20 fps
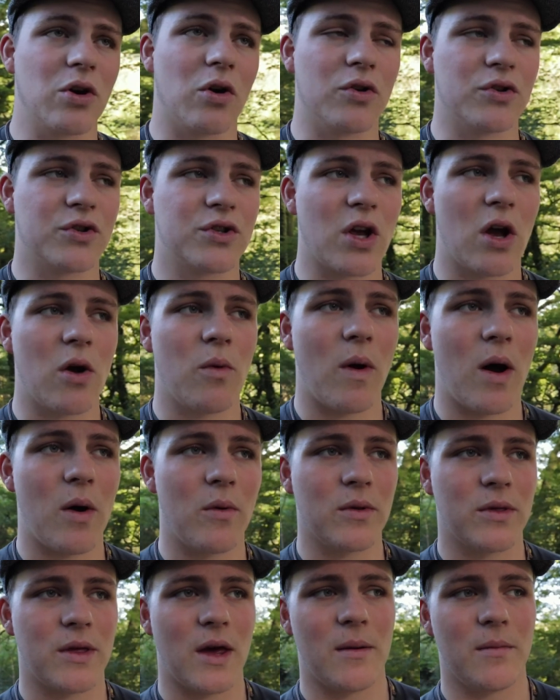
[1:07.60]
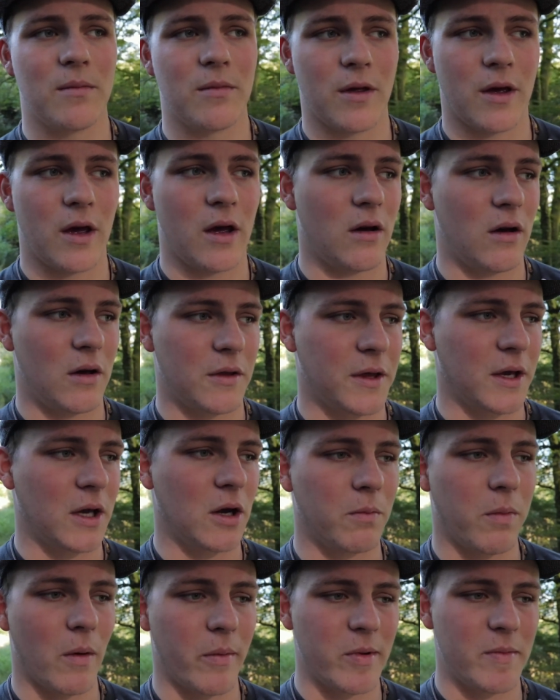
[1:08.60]
She got on so well with them that I think
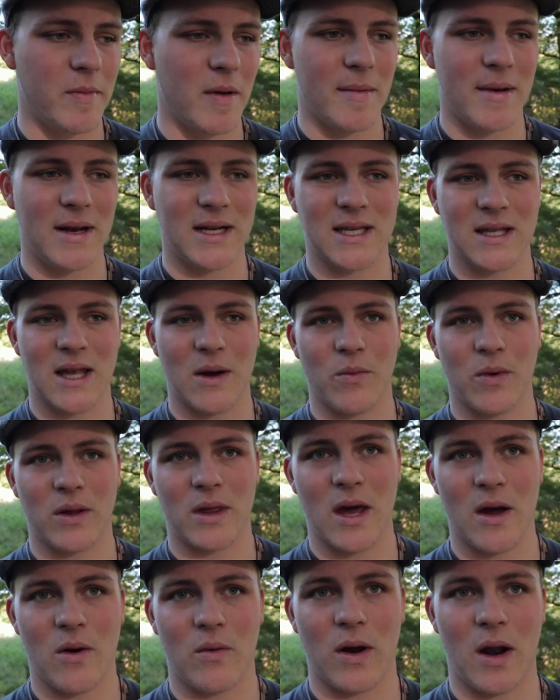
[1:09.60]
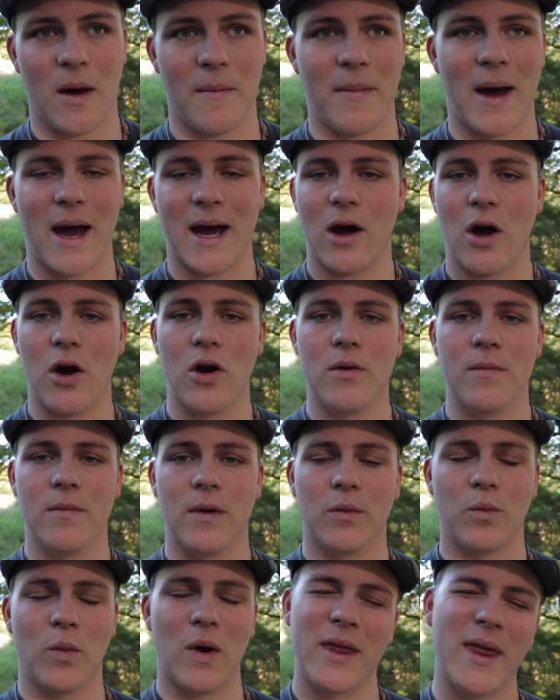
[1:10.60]
I'll probably be meeting them when I'm back home
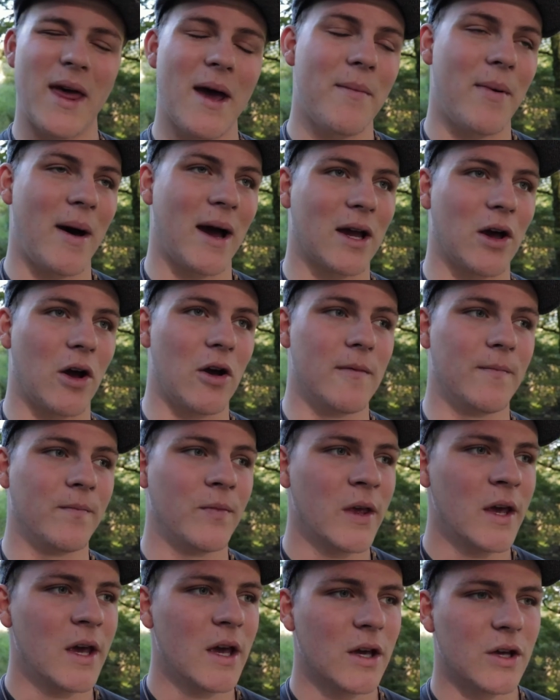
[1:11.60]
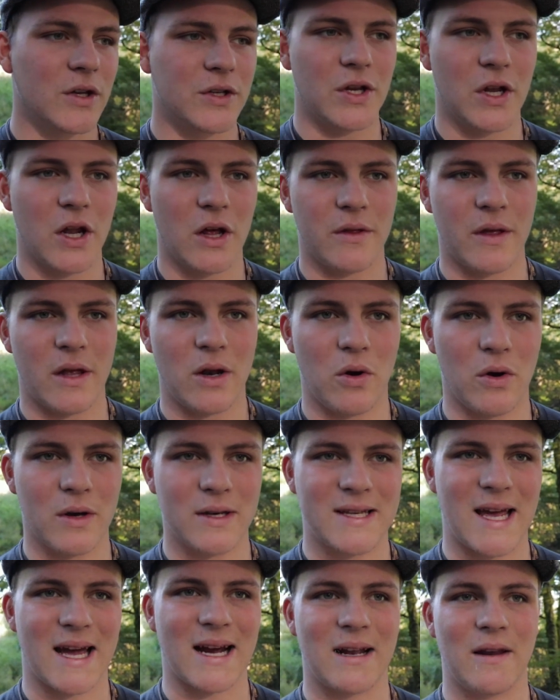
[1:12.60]
and when they're back home. Because, you know, they're not
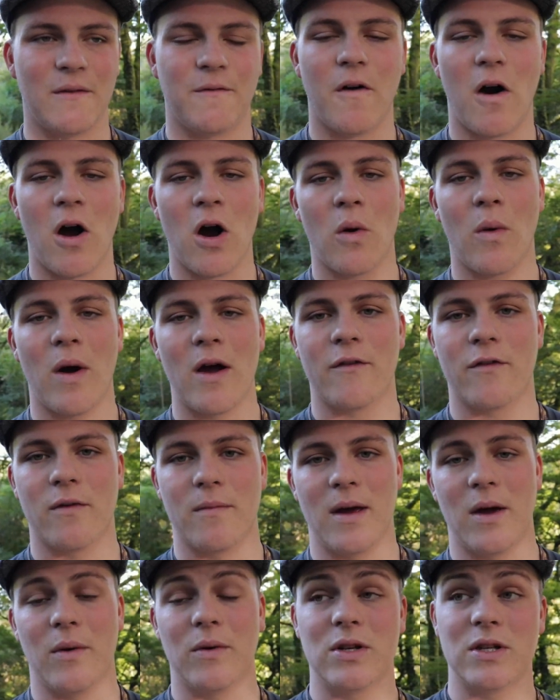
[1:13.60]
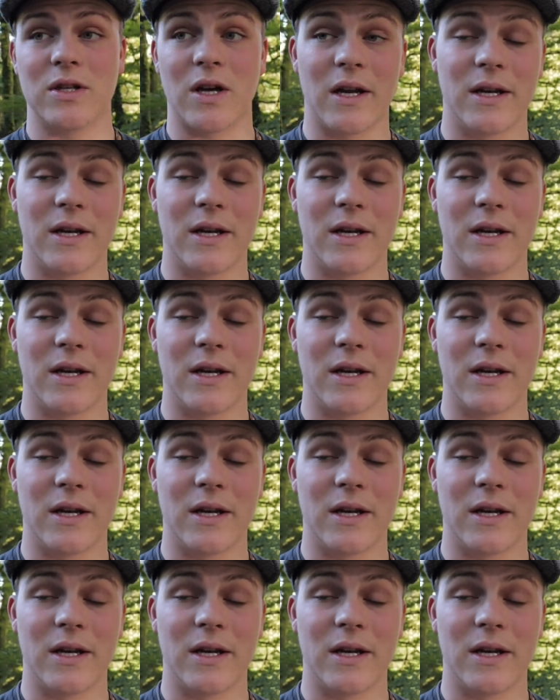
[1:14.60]
exactly far away from me, which is